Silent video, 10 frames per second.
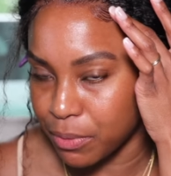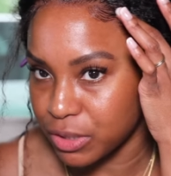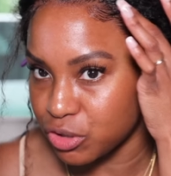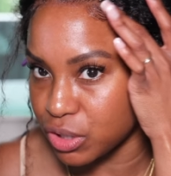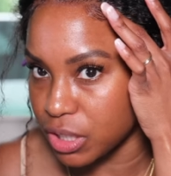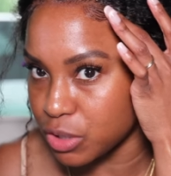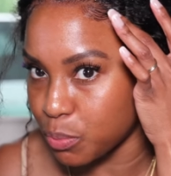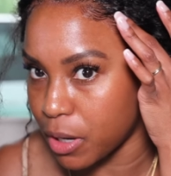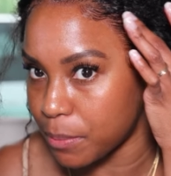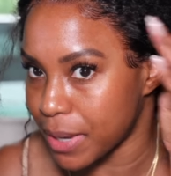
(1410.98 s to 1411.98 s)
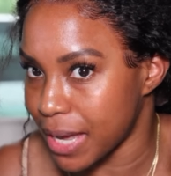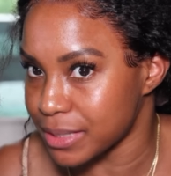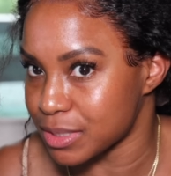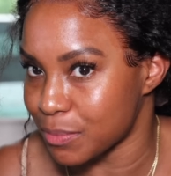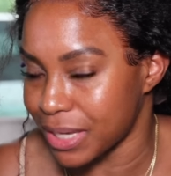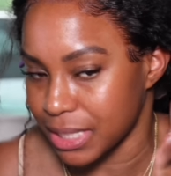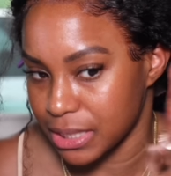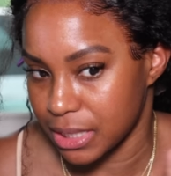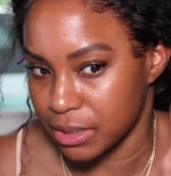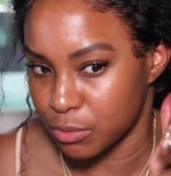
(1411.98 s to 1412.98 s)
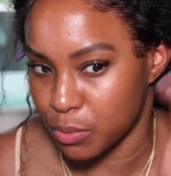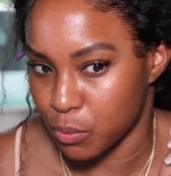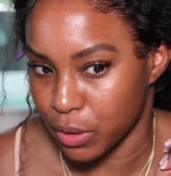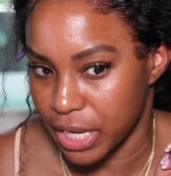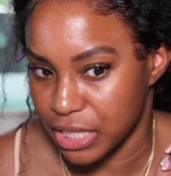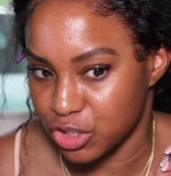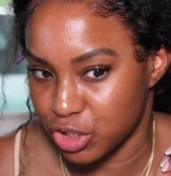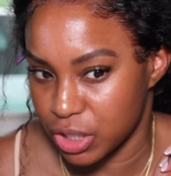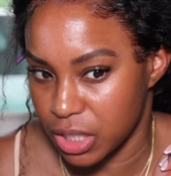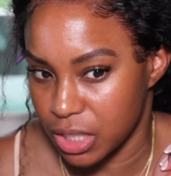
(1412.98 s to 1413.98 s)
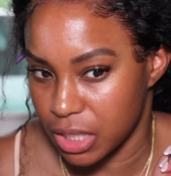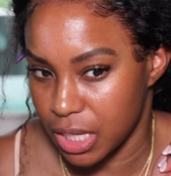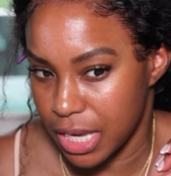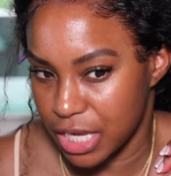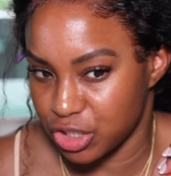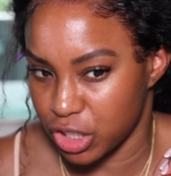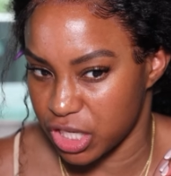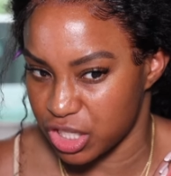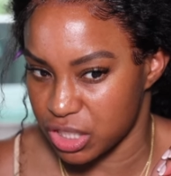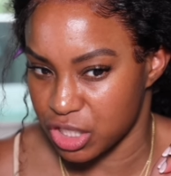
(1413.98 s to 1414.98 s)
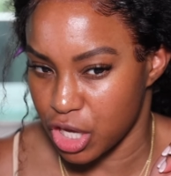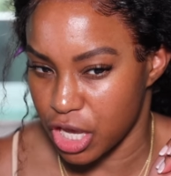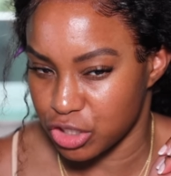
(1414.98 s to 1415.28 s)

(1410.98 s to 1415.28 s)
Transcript: brushed this part back to make it look a little bit more edgy. So